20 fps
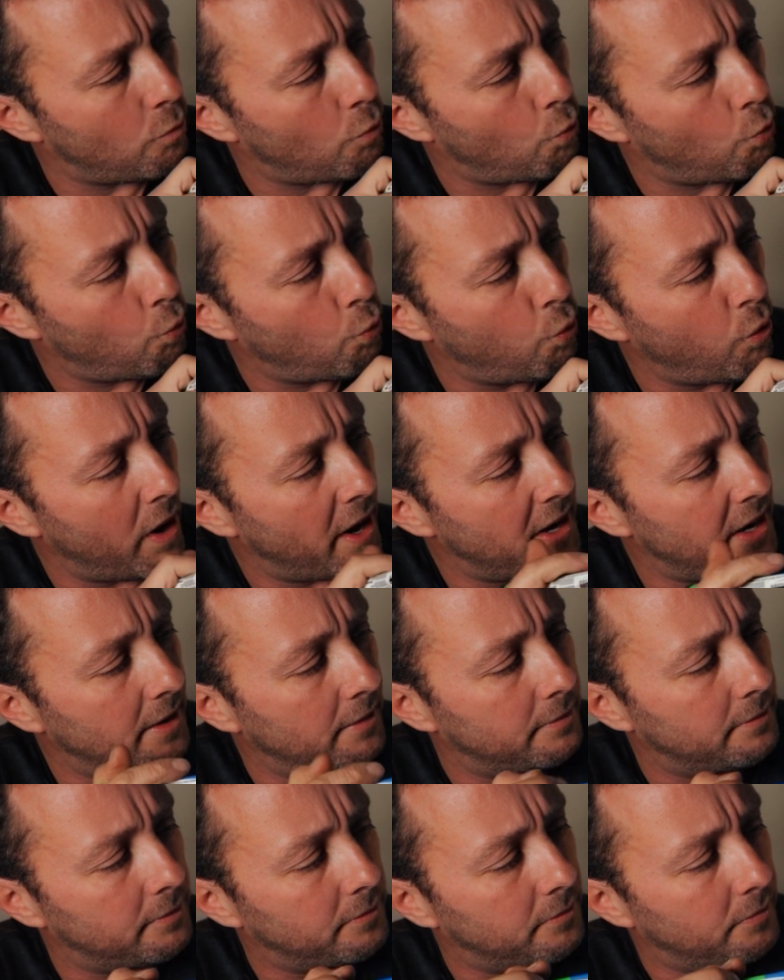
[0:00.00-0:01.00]
what
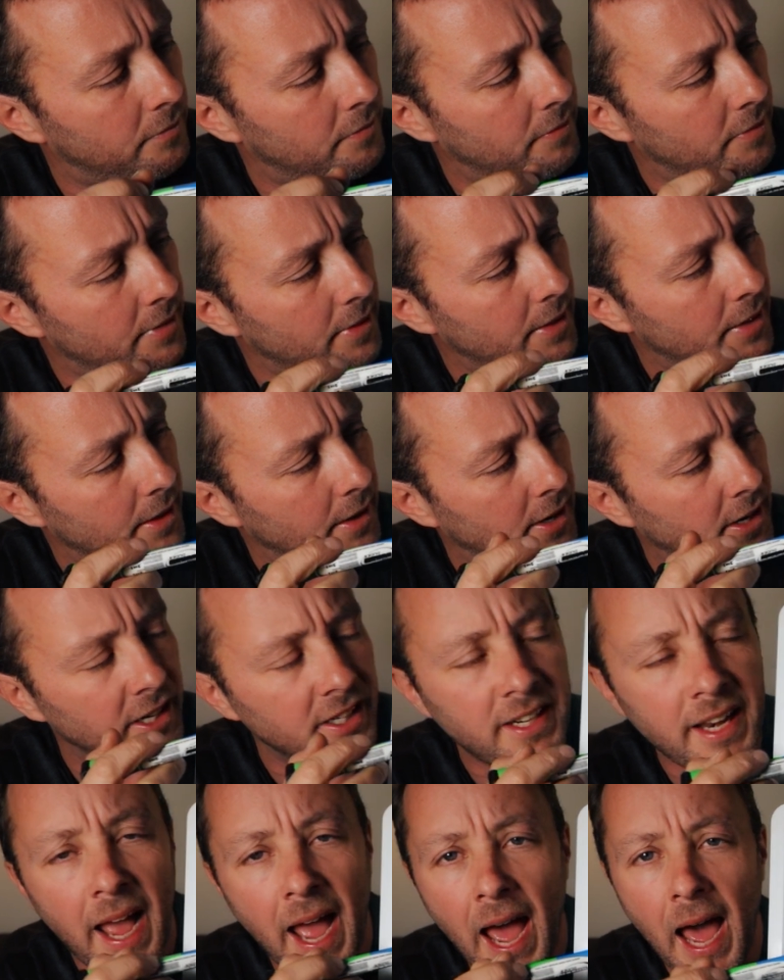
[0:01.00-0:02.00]

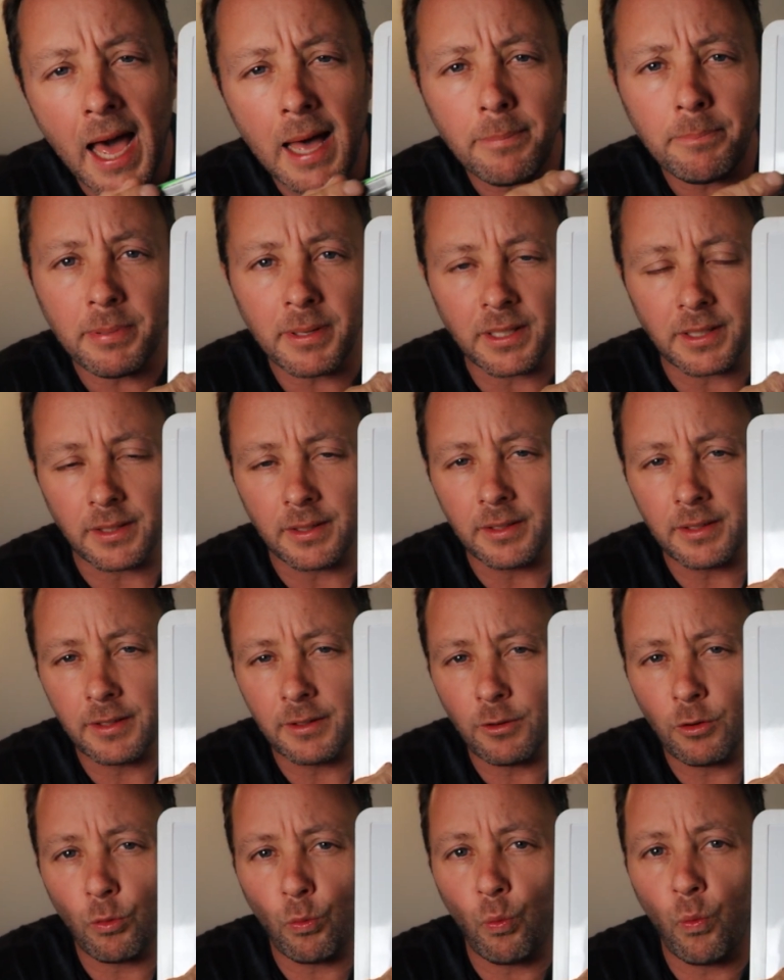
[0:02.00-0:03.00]
can happen
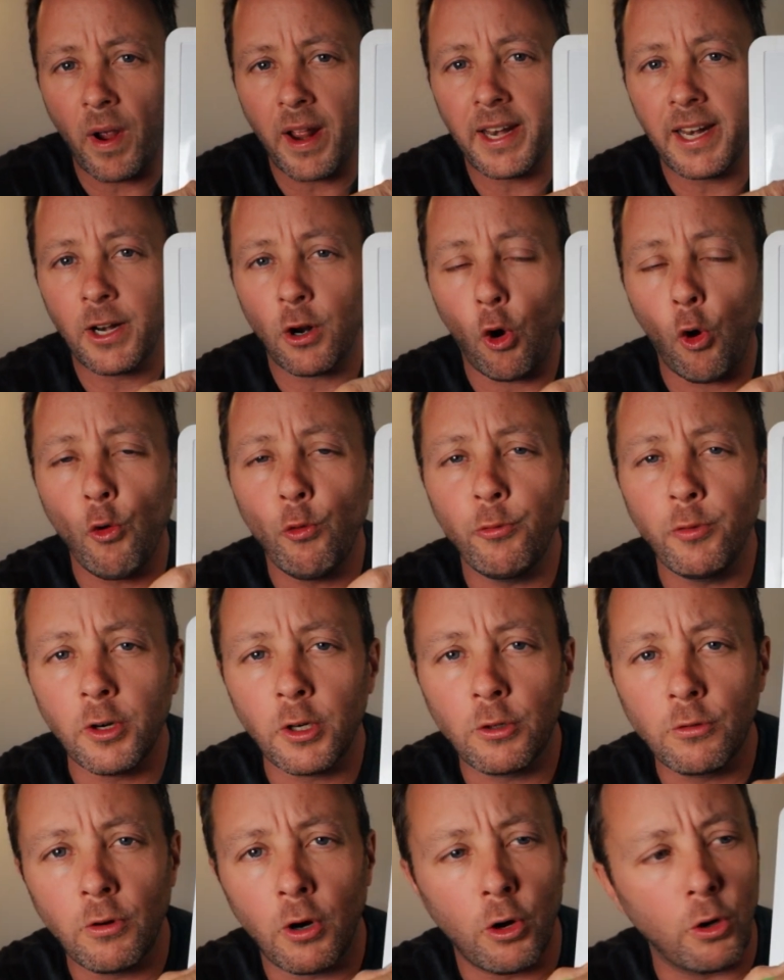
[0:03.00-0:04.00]
when it
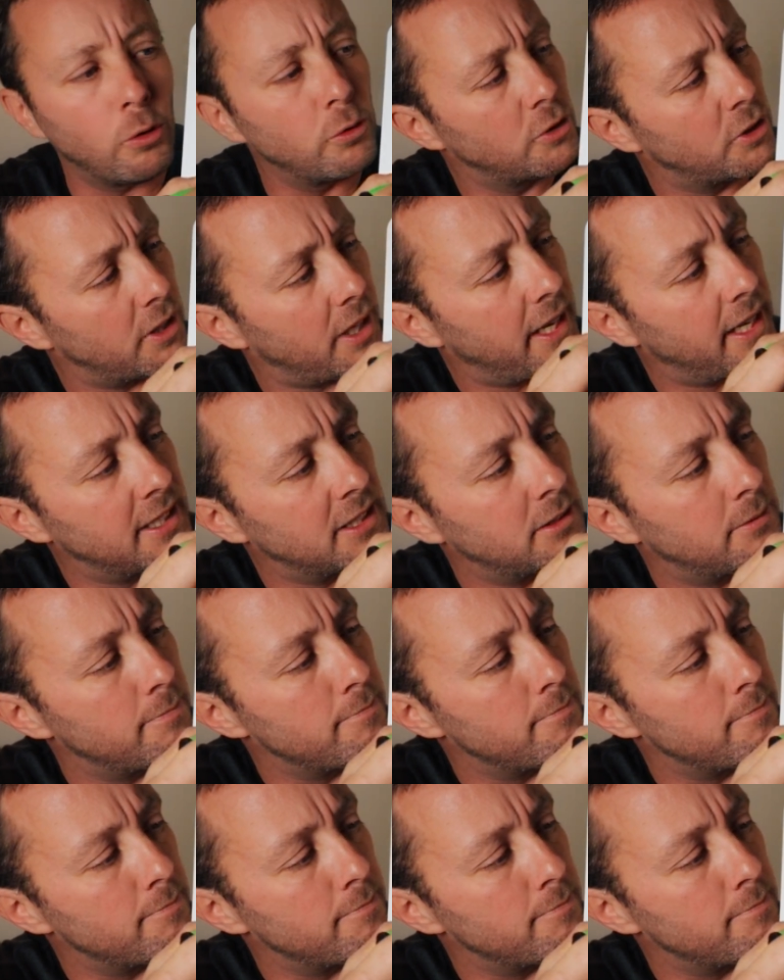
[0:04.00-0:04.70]
overgrows is